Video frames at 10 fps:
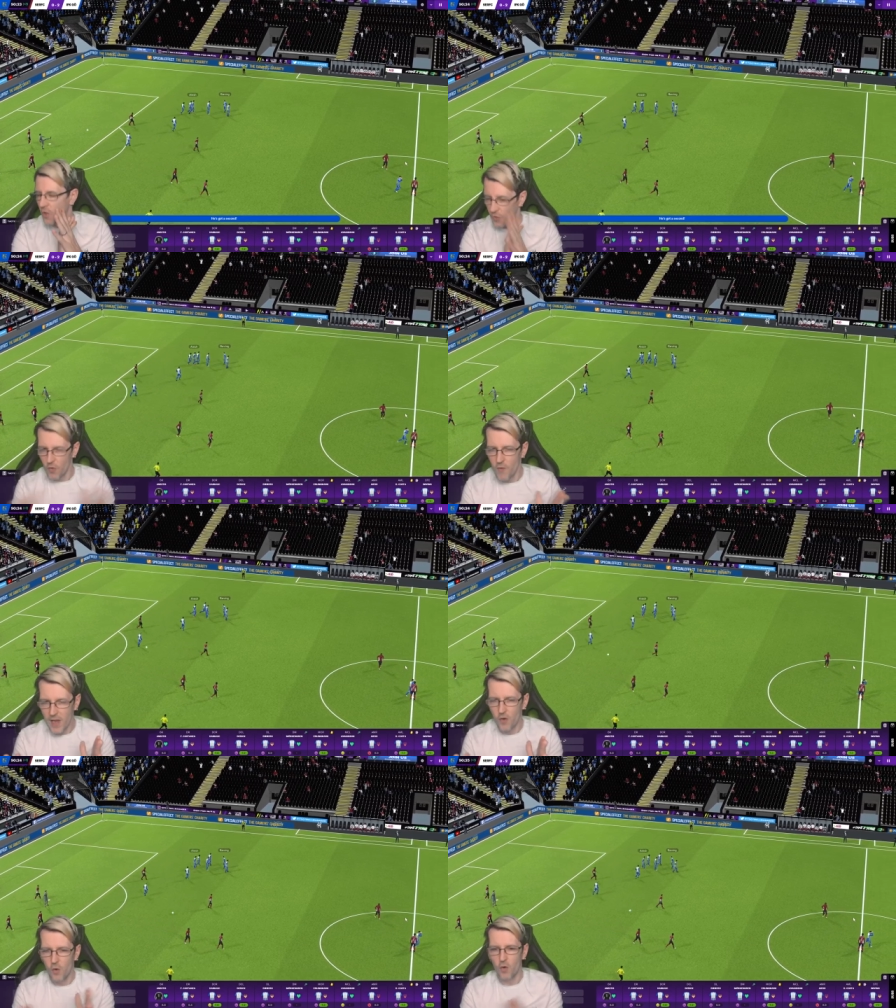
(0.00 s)
the
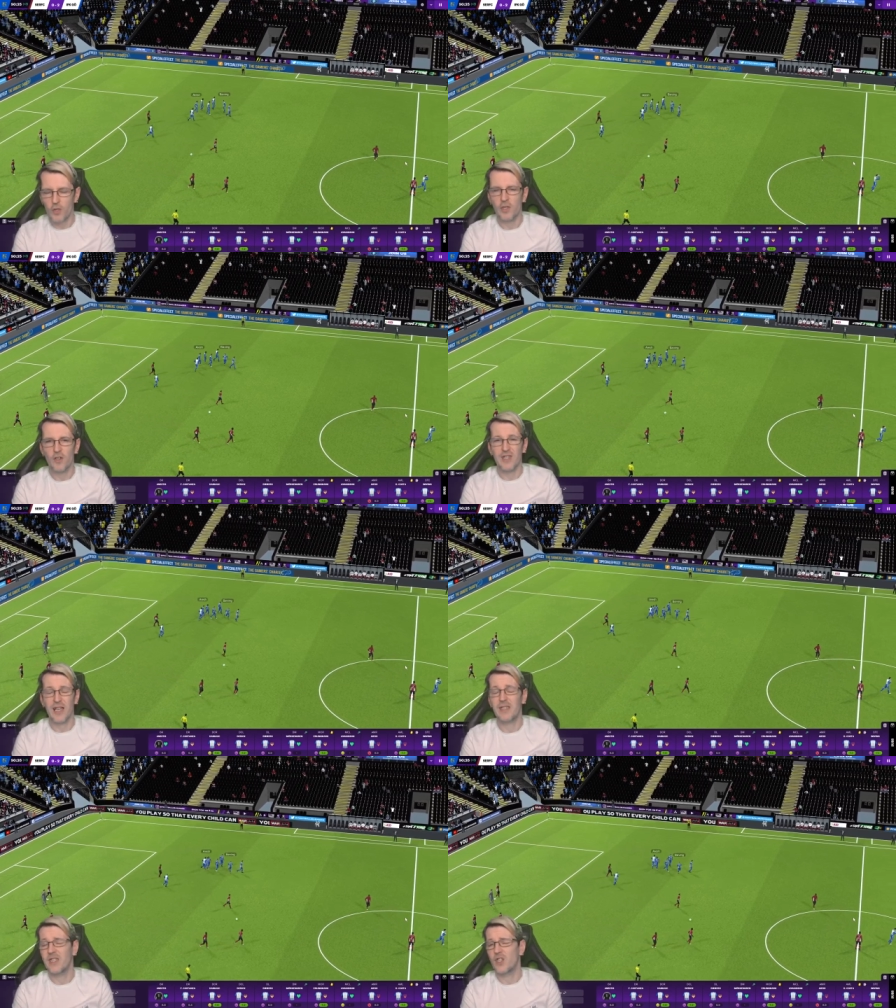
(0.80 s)
record because
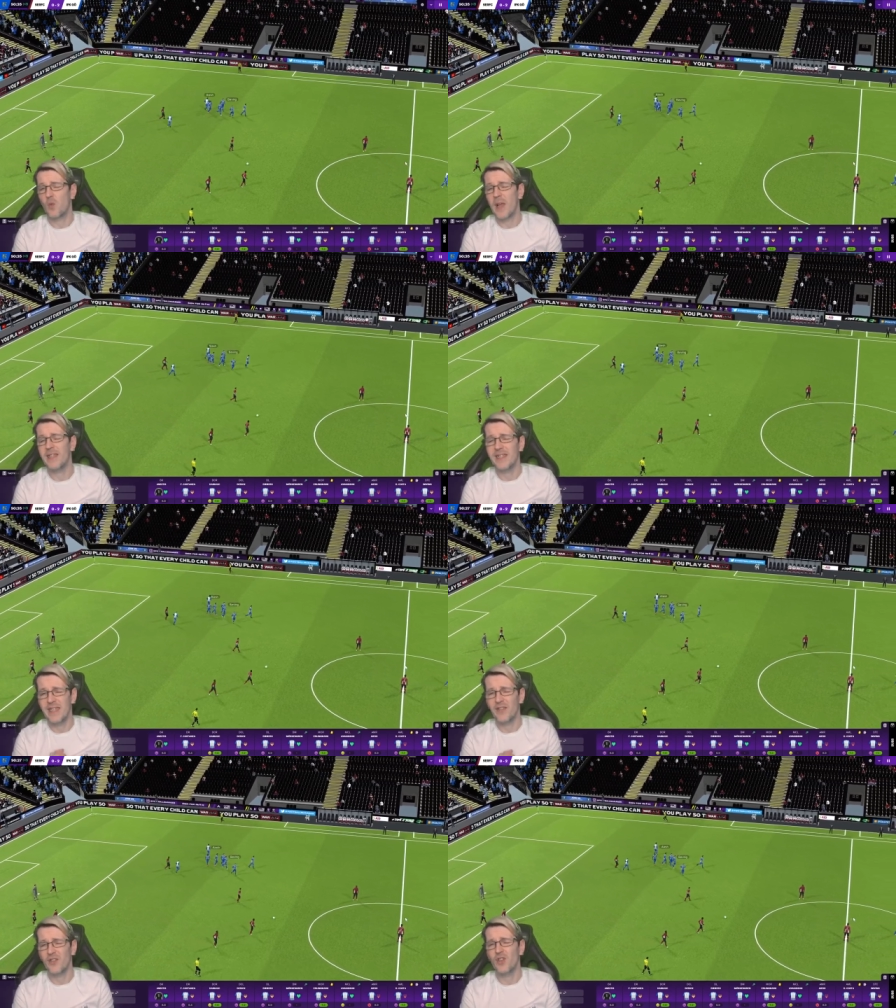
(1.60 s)
that's his
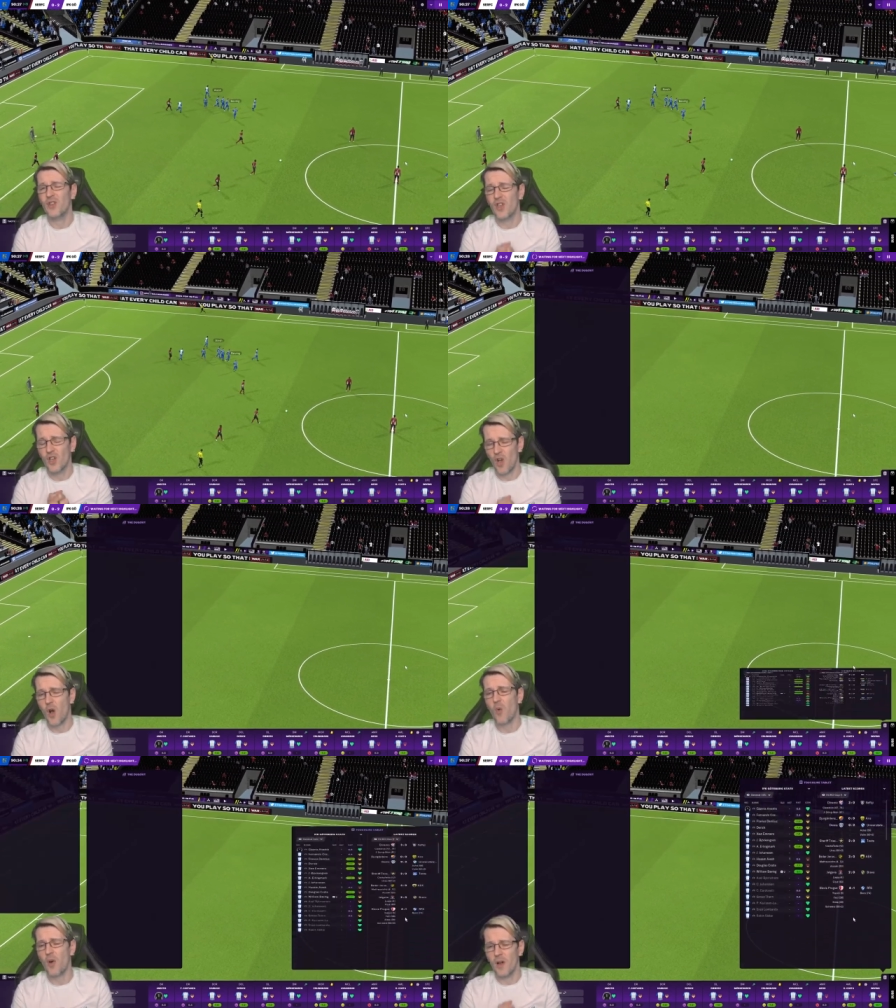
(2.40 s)
23rd
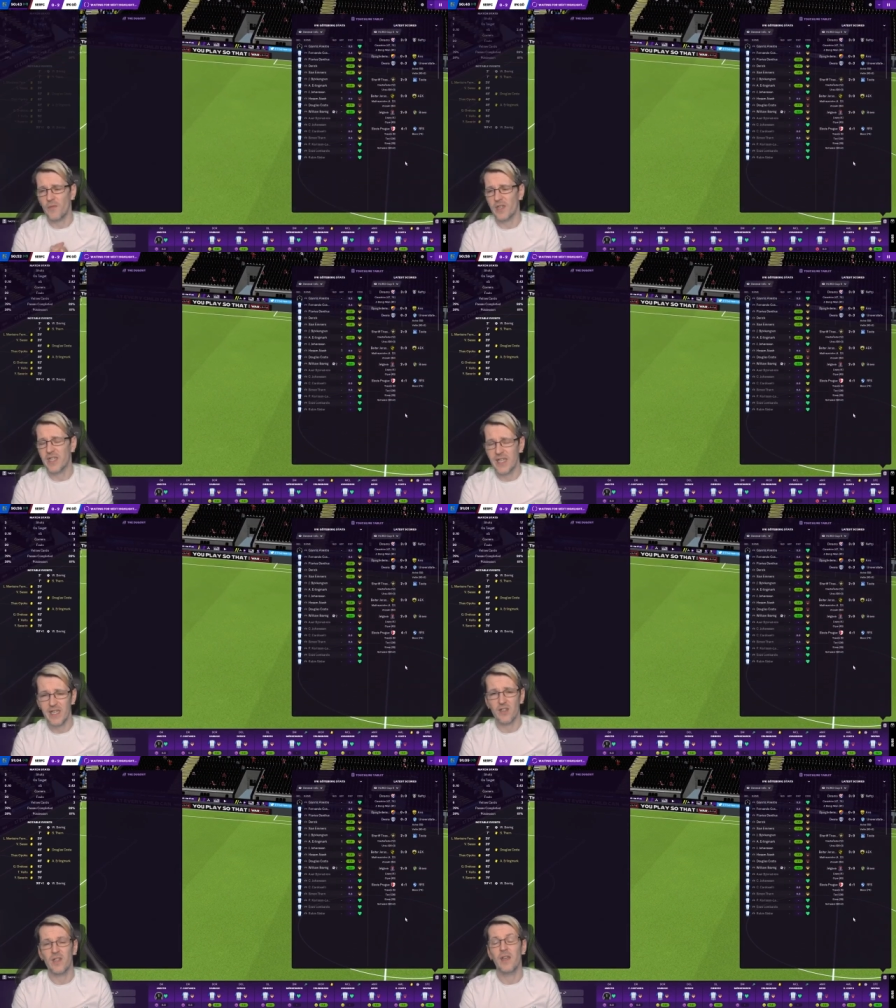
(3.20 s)
goal of the
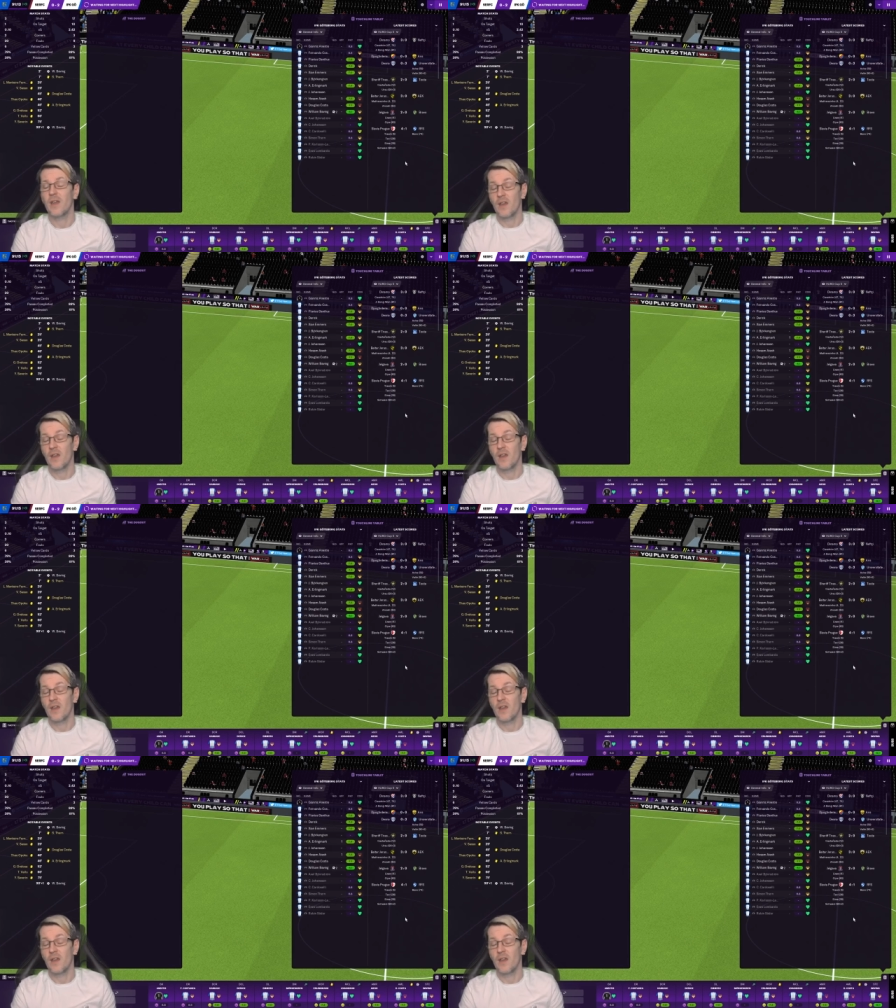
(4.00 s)
season.